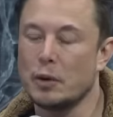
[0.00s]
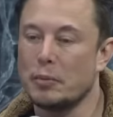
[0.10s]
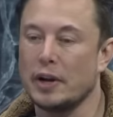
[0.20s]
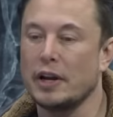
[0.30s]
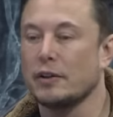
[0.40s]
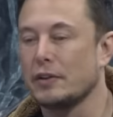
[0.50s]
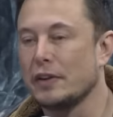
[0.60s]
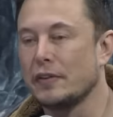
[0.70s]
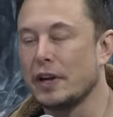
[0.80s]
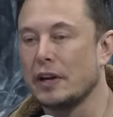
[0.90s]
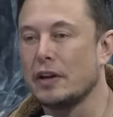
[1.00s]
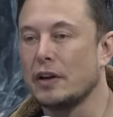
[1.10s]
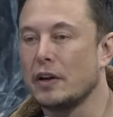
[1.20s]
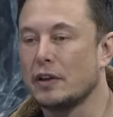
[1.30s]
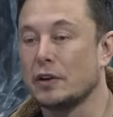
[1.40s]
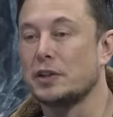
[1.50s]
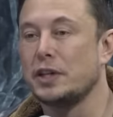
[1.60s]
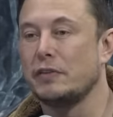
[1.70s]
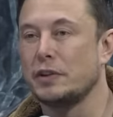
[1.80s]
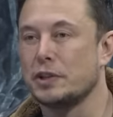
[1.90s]
but it, not, the good
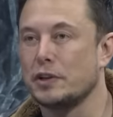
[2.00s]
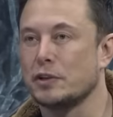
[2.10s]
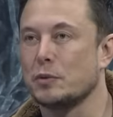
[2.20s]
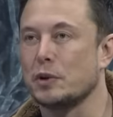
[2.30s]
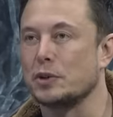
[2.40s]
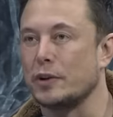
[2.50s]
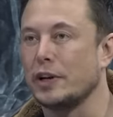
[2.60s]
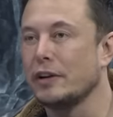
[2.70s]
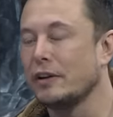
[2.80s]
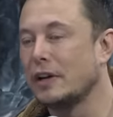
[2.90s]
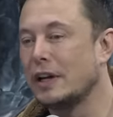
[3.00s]
chief engineers wouldn't join,